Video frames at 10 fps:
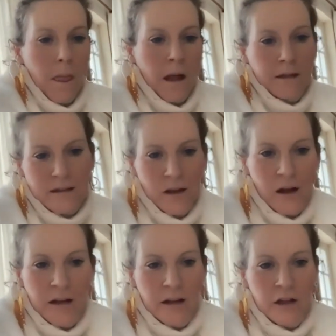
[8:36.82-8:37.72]
And it's
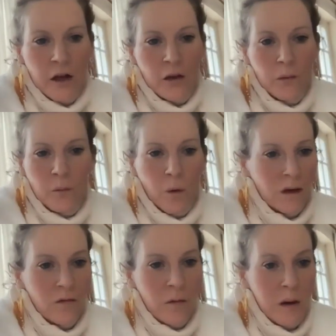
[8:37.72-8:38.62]
like, you know,
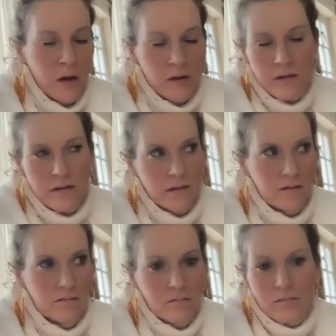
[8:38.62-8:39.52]
one of the most
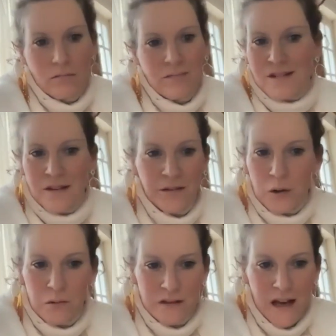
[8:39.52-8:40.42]

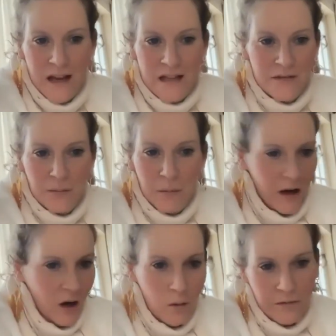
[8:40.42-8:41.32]
difficult days for
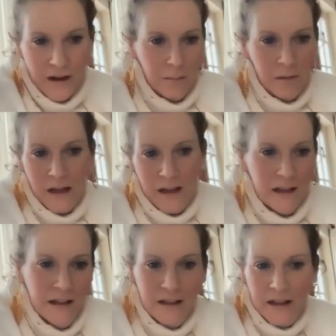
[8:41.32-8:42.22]
my whole
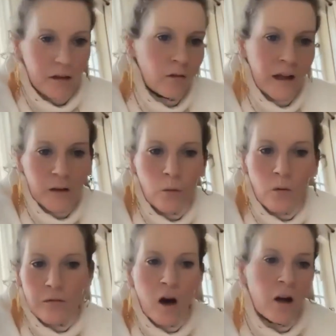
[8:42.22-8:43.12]
family in in
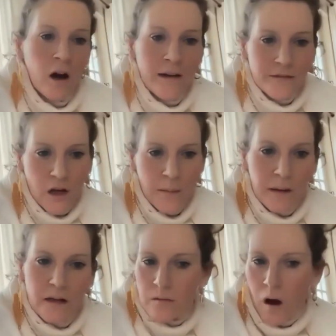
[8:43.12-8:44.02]
all of our lifetime
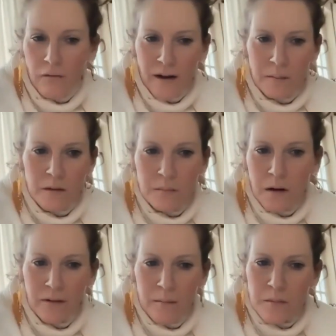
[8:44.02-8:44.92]
because our families
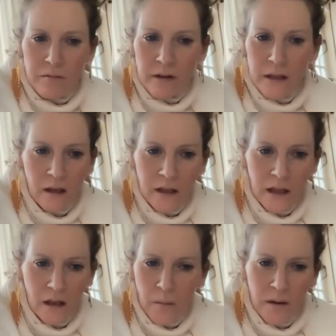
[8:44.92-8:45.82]
my family's been really
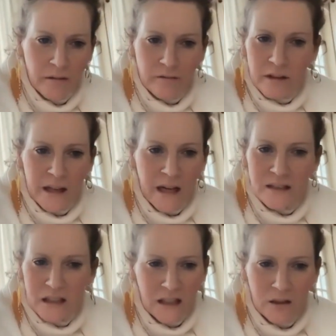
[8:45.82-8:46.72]
lucky like we haven't really
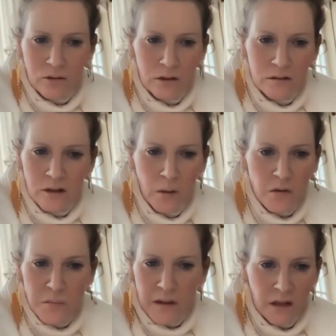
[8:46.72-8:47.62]
had any illness no
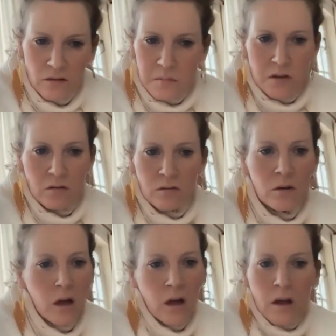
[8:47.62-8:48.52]
one's been in hospital